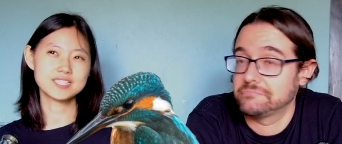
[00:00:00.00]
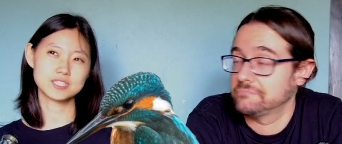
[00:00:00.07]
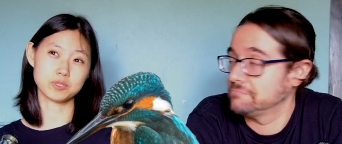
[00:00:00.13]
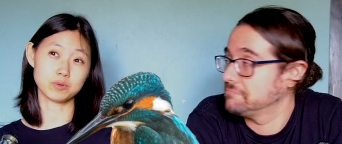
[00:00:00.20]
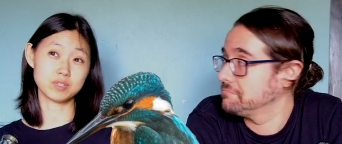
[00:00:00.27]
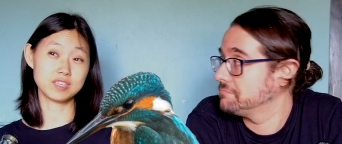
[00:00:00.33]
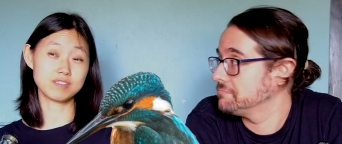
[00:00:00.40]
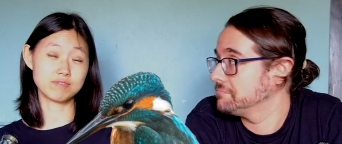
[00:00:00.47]
Speaker 1: So
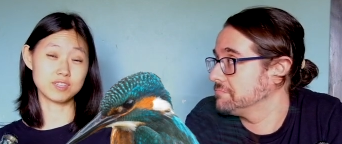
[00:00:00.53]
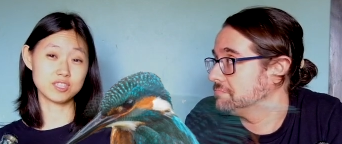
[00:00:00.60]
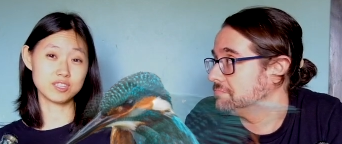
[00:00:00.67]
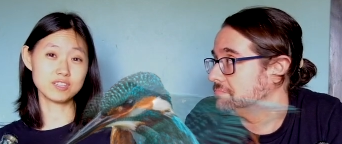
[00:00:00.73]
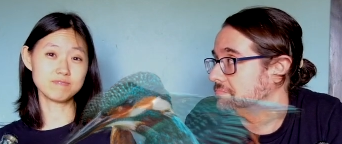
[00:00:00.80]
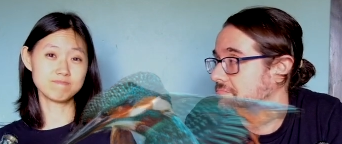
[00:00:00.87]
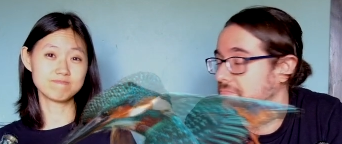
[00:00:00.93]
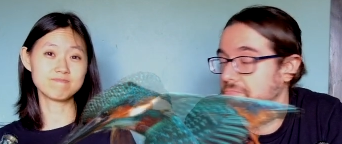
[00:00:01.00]
kingfisher.
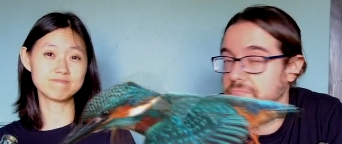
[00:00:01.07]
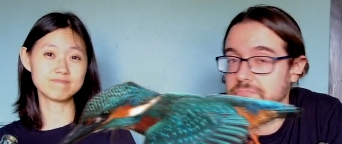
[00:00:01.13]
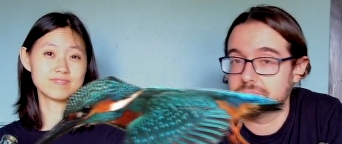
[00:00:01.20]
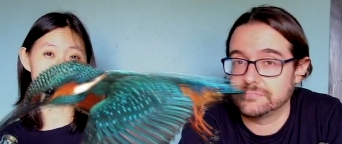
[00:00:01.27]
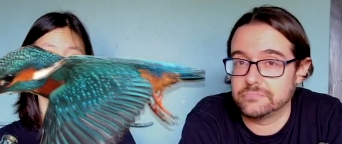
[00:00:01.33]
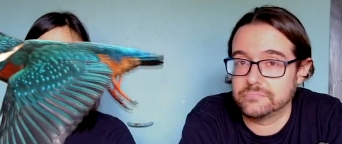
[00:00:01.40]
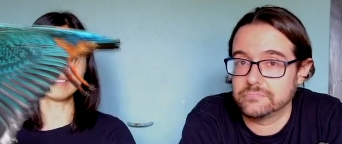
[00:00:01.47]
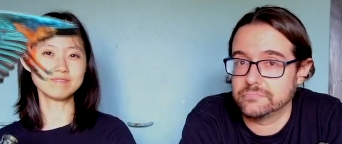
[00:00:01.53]
Mm -hmm.
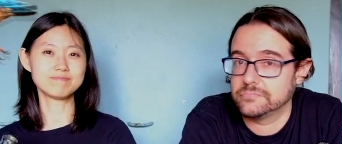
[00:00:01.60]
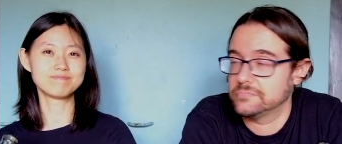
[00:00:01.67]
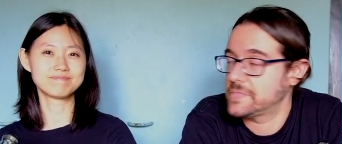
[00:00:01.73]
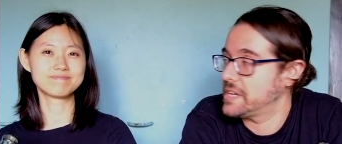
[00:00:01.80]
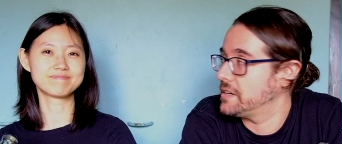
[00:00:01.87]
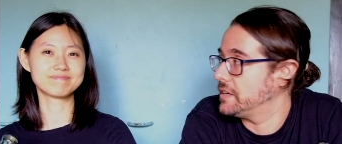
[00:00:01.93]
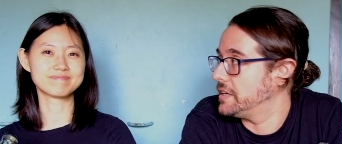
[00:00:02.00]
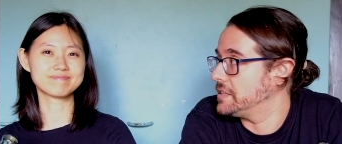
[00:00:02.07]

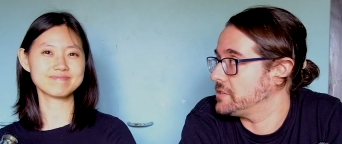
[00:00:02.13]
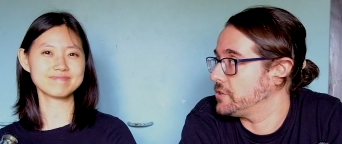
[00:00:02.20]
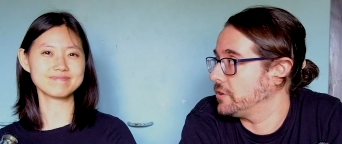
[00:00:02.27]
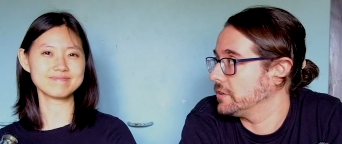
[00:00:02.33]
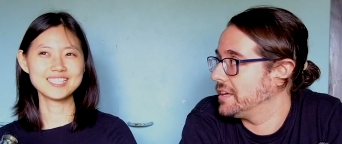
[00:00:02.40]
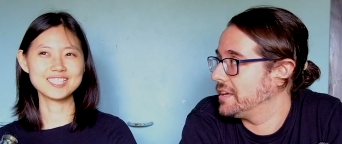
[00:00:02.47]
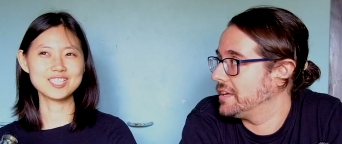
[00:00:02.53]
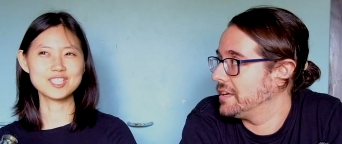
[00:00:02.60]
Yeah. And song.
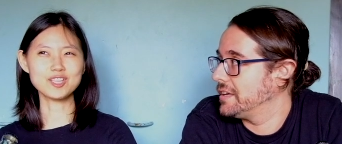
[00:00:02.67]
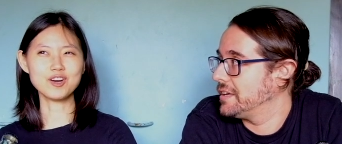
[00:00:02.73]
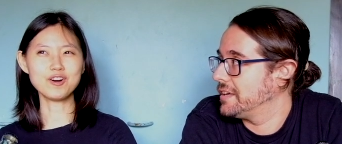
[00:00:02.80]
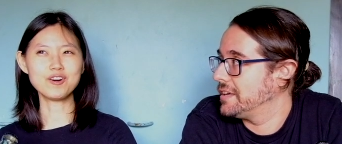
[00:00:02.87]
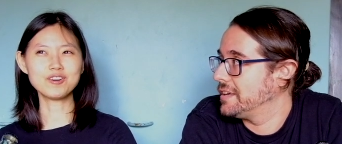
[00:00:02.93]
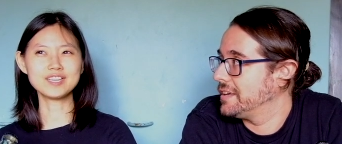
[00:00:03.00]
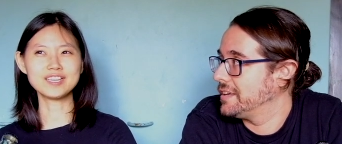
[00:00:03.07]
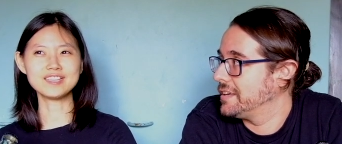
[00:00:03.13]
The
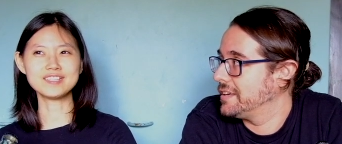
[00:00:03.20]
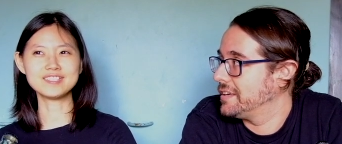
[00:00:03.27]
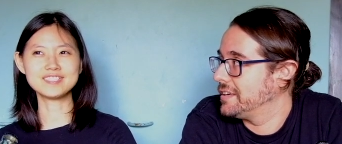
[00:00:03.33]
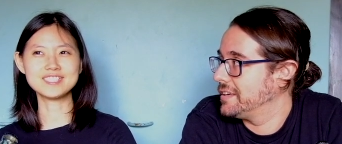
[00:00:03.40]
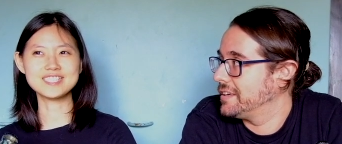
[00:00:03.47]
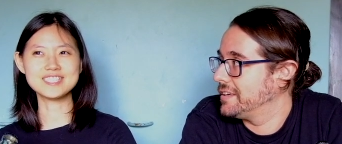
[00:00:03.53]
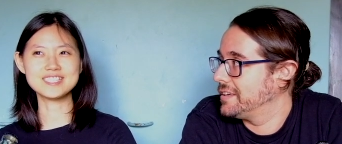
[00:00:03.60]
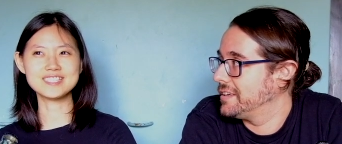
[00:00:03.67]
song is.
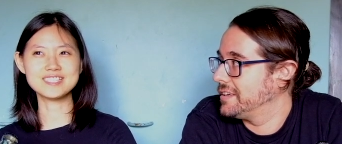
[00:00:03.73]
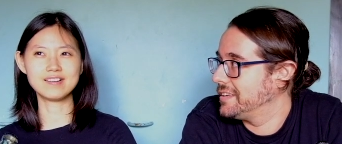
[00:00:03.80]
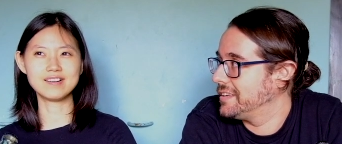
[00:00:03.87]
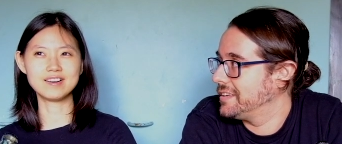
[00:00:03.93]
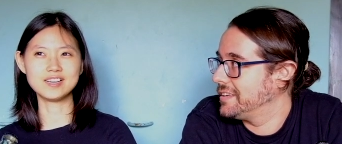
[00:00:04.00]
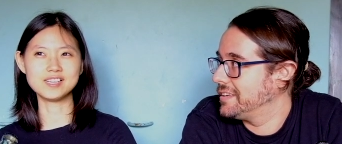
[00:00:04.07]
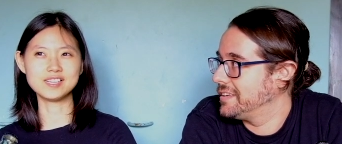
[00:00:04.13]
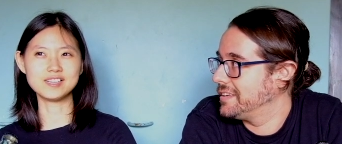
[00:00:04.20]

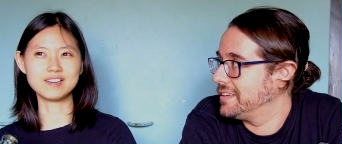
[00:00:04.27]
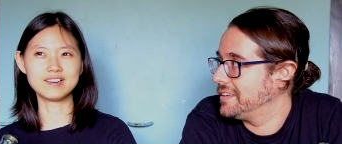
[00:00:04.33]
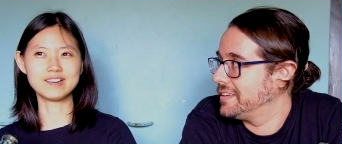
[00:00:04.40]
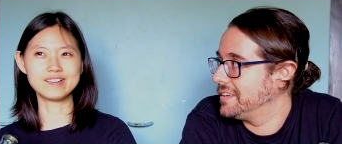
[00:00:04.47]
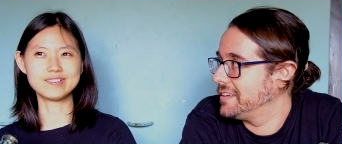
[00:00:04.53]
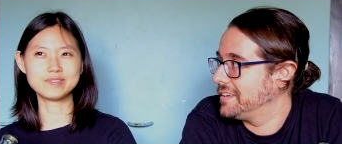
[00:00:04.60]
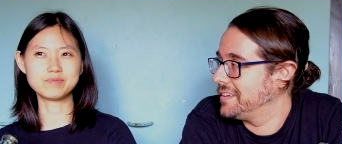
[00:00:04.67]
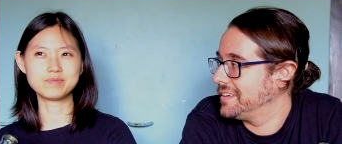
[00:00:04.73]

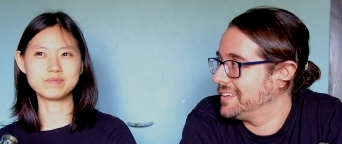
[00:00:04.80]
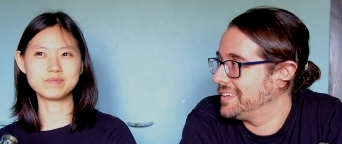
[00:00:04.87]
Uh,